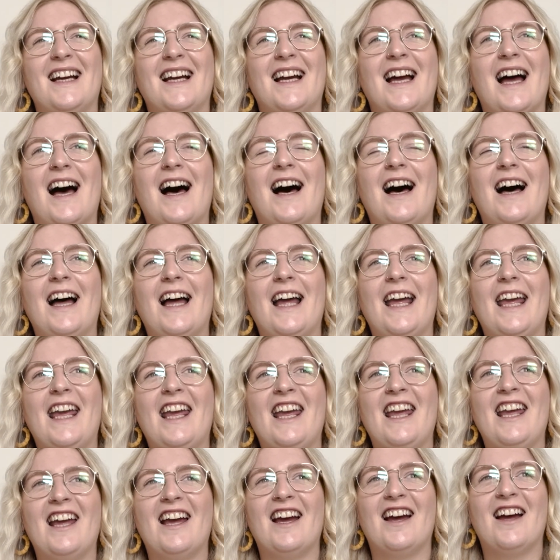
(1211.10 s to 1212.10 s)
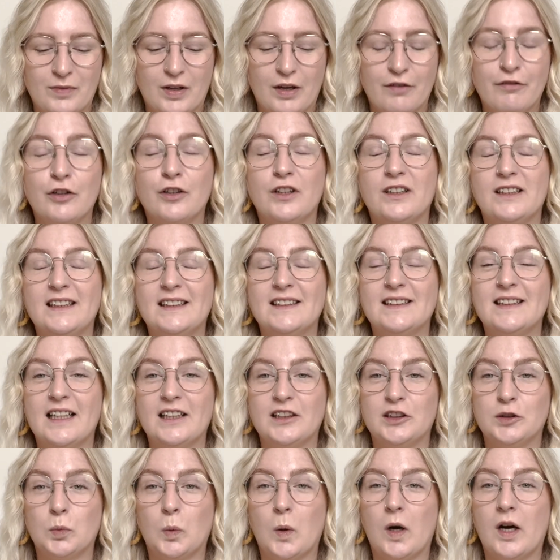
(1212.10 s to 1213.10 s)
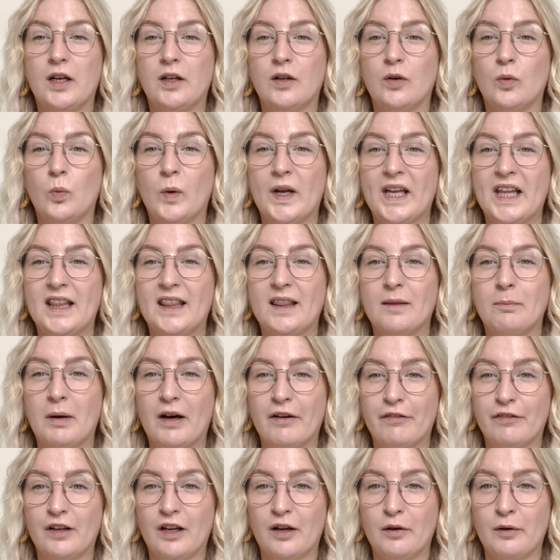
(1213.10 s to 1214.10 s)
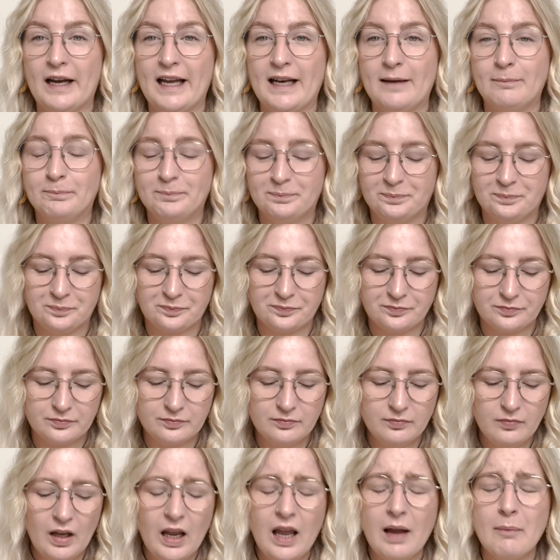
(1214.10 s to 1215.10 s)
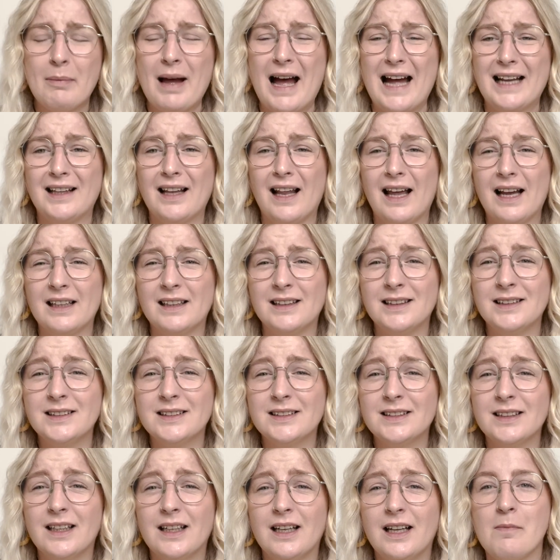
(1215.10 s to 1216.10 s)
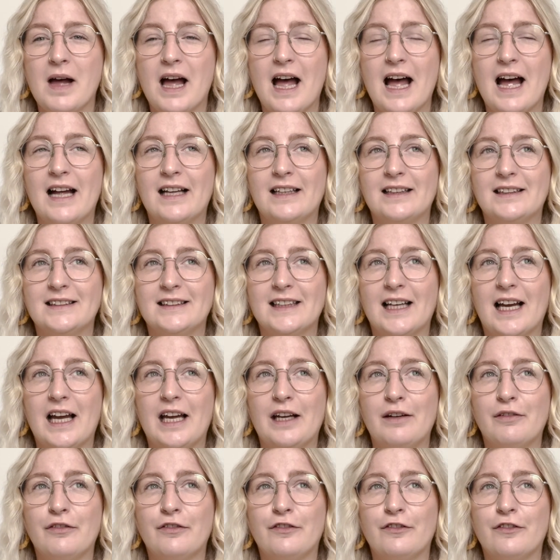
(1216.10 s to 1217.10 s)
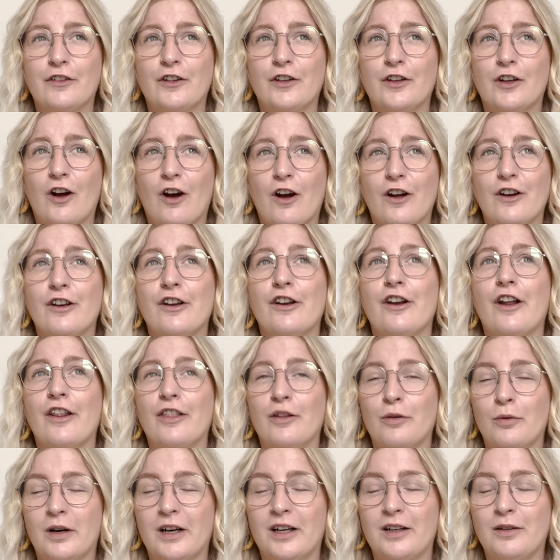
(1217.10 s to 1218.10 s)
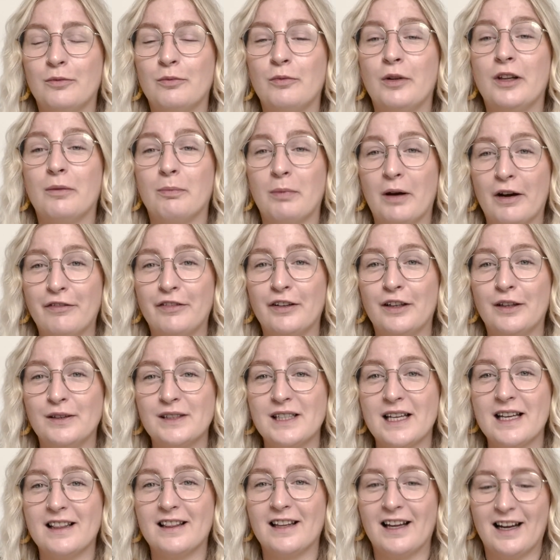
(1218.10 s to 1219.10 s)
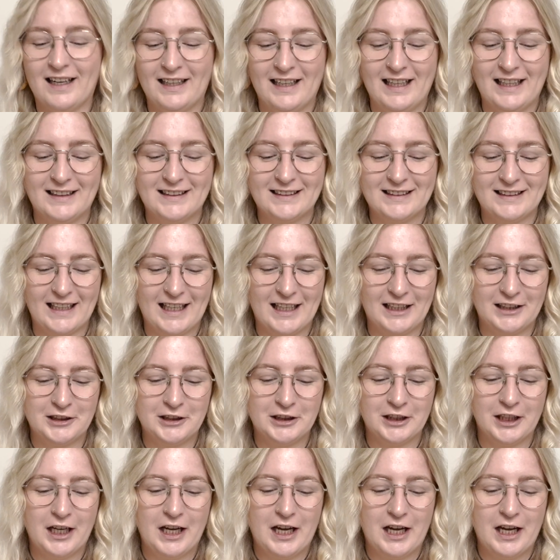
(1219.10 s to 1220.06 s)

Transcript: I have already stitched one with buffalo in, Badlands, and I've got another one with buffaloes in that I need to stitch,